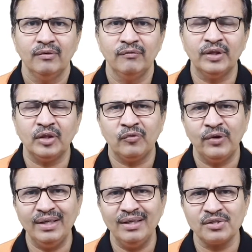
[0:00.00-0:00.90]
with a
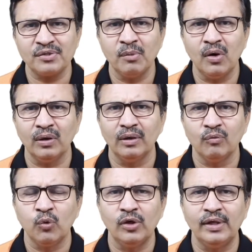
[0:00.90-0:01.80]
very small
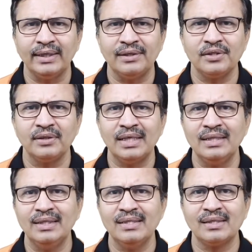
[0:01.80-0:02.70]
voltage then
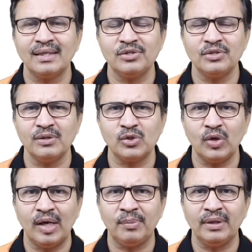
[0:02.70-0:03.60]
in this case it will so
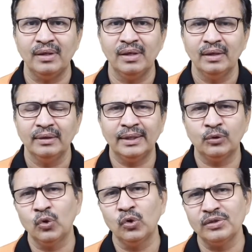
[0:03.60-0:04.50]
happen that
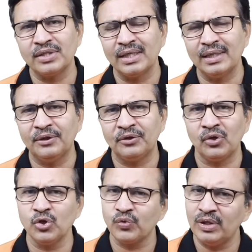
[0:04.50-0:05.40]
holes and
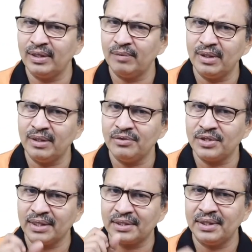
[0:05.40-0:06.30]
electrons will be
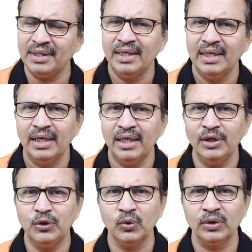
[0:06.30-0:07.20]
injected
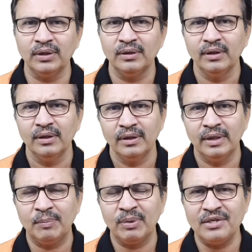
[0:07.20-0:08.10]
into the
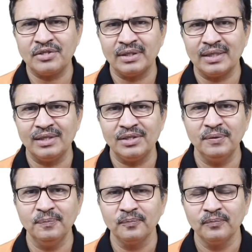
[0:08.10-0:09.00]
depletion region